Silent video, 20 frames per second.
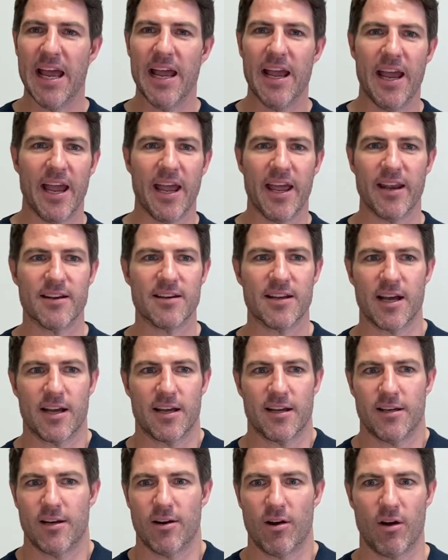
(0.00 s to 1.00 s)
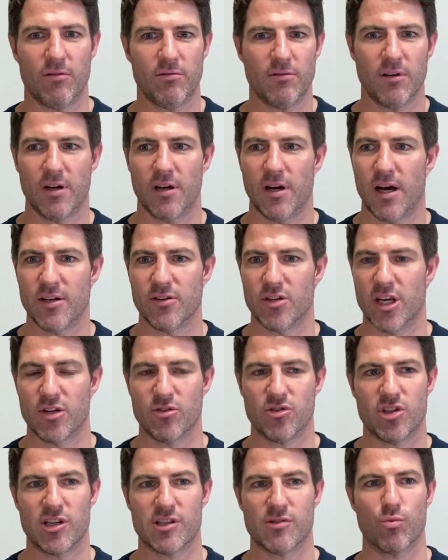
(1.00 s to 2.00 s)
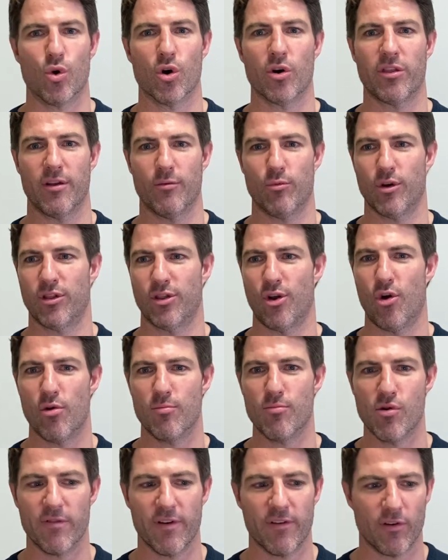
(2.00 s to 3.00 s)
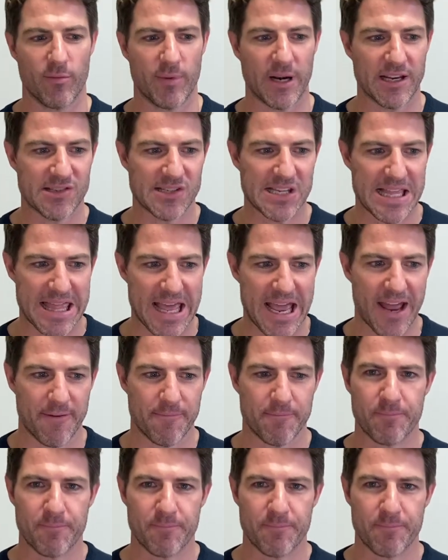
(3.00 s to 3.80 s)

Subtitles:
and it was just worth the whole movie for me to see that.